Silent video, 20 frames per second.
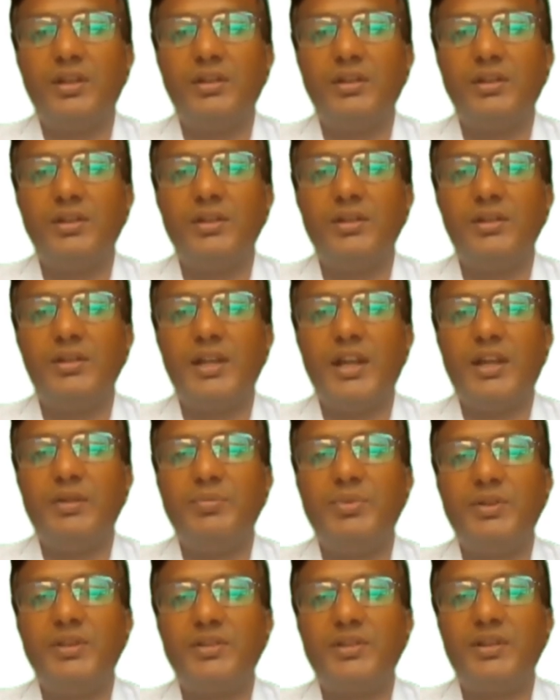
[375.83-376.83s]
This
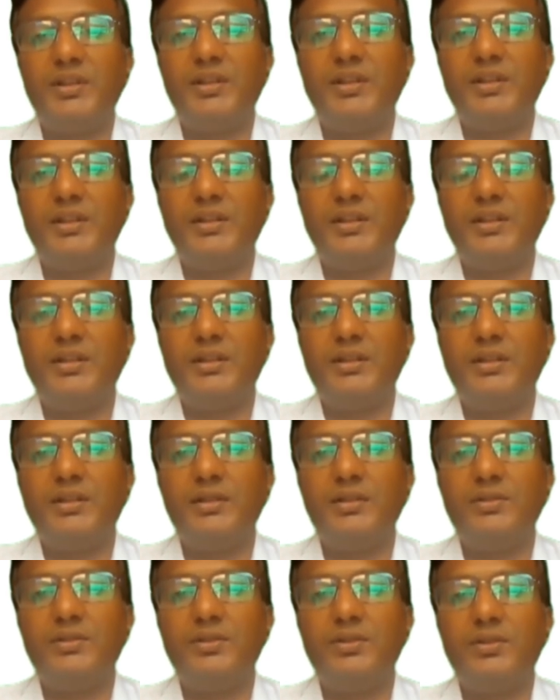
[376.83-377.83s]
type is critical
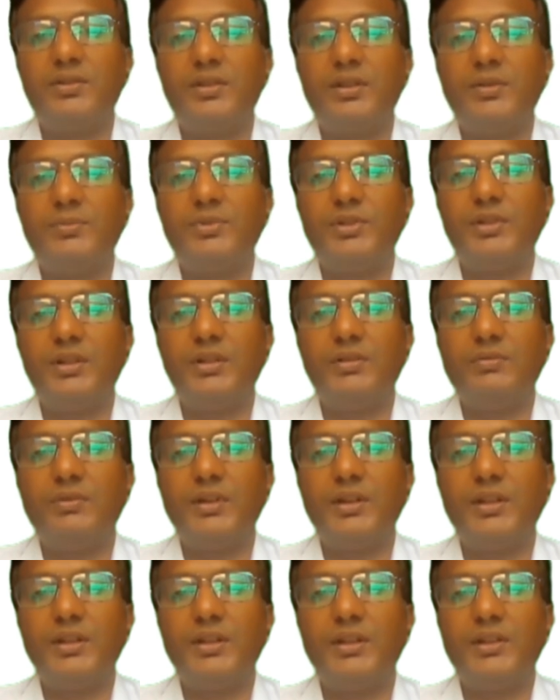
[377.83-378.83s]
in systems
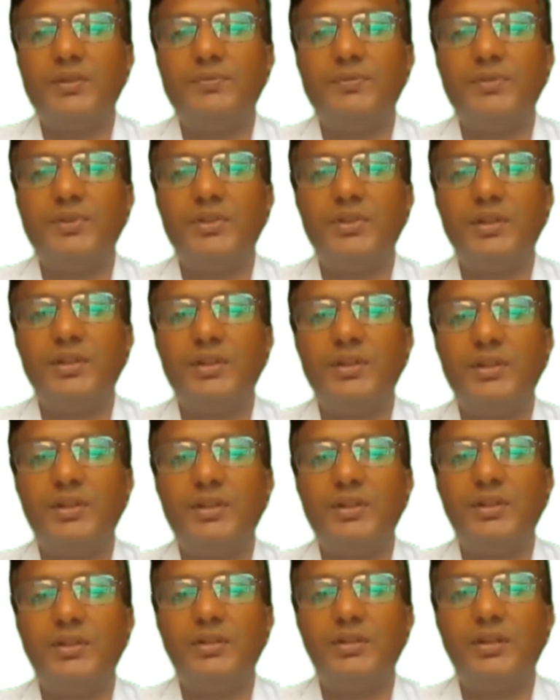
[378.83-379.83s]
requiring efficient
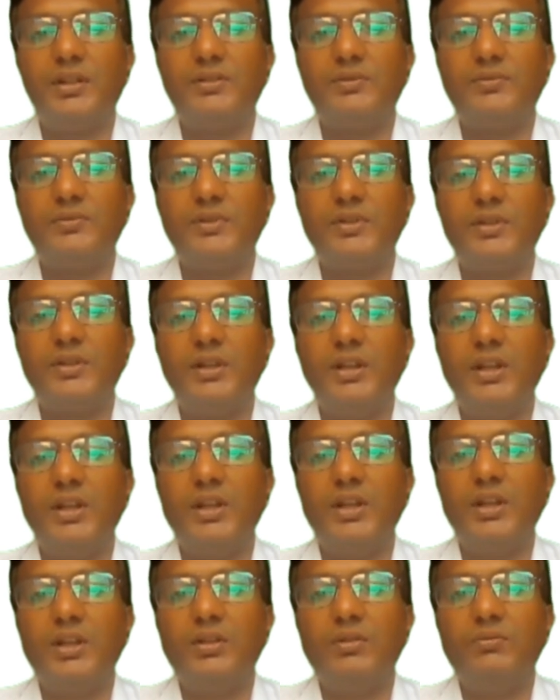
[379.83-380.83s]
heat transfer
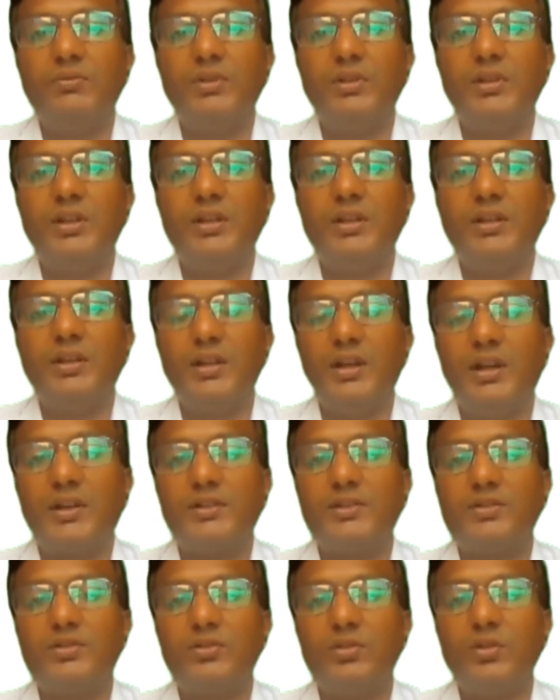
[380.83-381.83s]
within
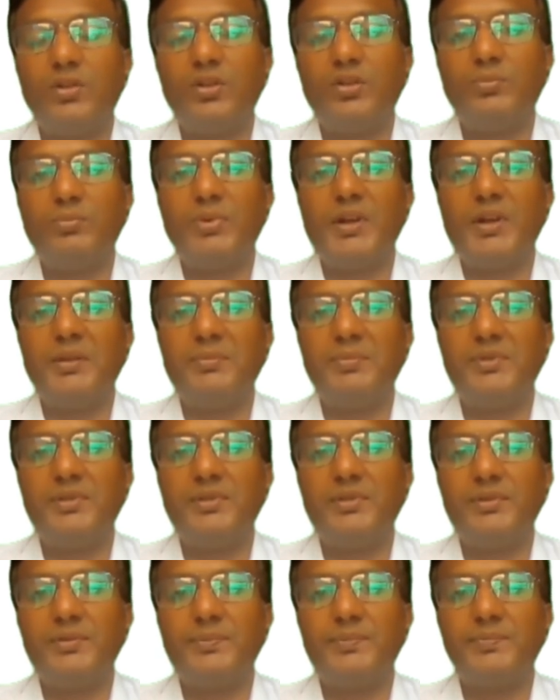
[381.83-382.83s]
ducts or pipes.